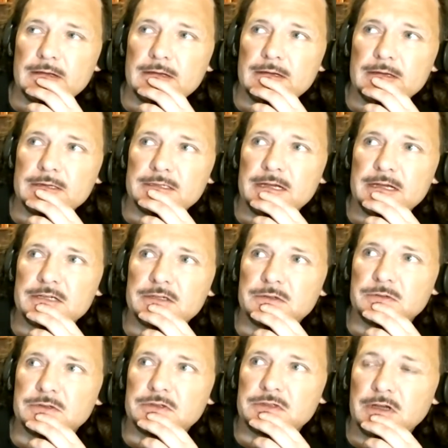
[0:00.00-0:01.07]

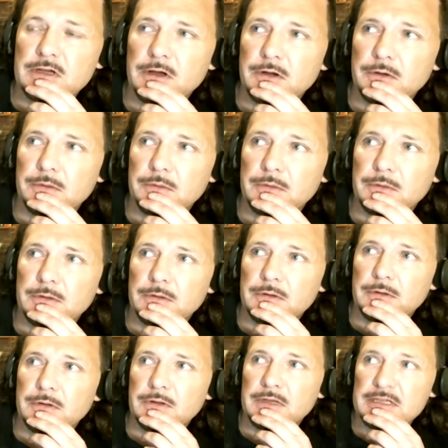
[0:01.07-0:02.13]
international. So
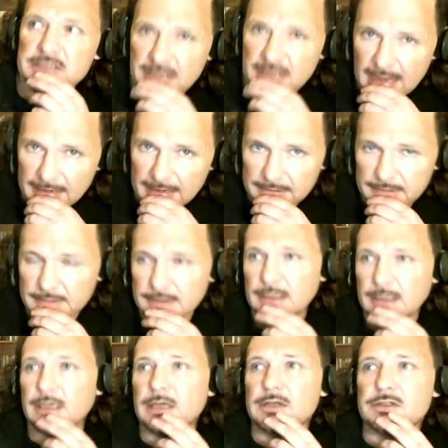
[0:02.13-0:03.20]
there's that.
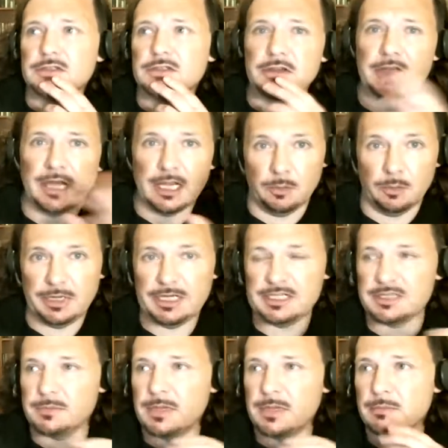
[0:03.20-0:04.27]
So the ALP is
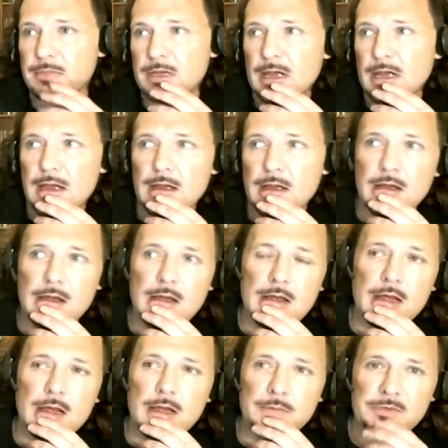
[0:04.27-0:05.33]
a member,
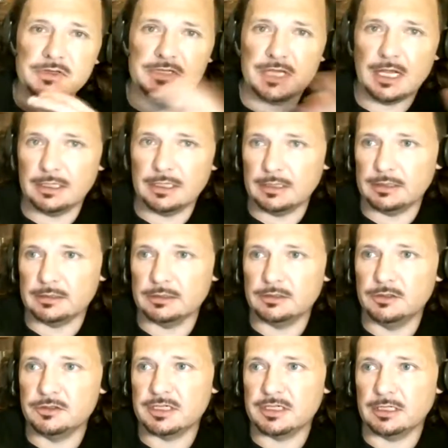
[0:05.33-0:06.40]
New Zealand
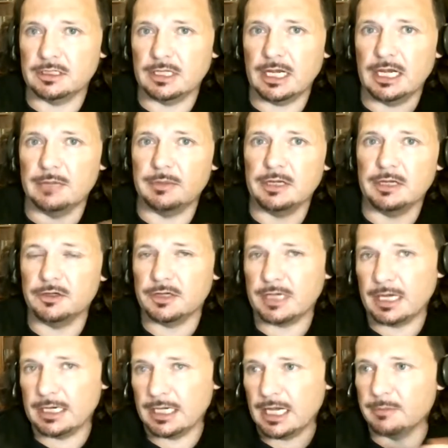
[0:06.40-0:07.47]
Labor,
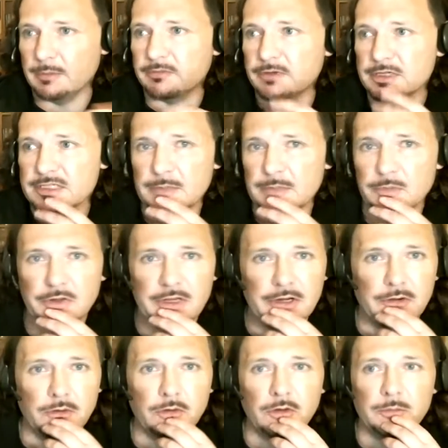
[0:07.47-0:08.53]
UK Labor, for example,
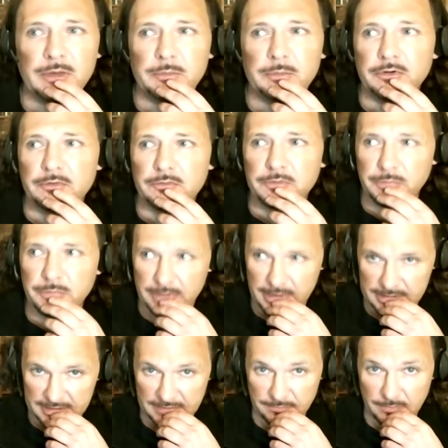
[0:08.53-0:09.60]
they're all a member of the
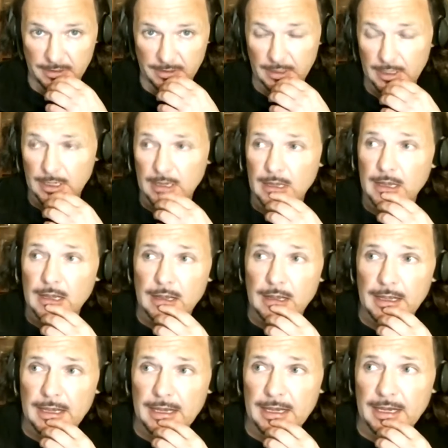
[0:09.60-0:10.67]
Progressive one,
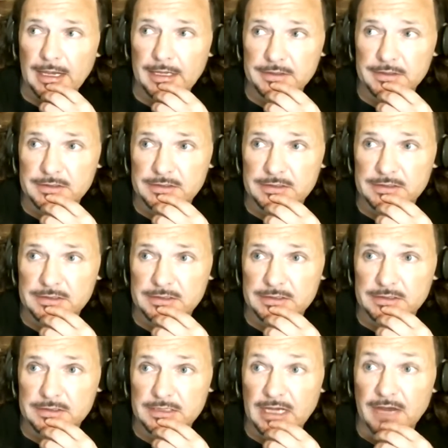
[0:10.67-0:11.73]
and
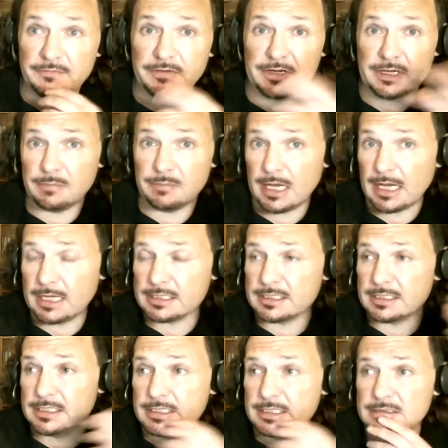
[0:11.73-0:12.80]
African
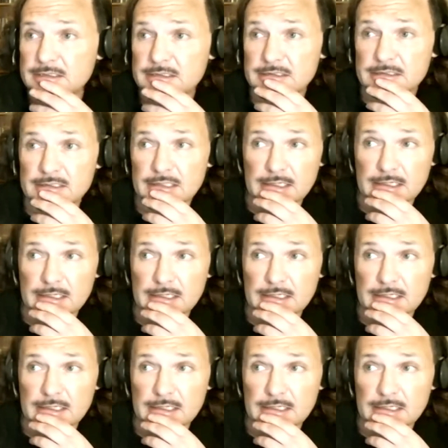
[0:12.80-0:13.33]
parties.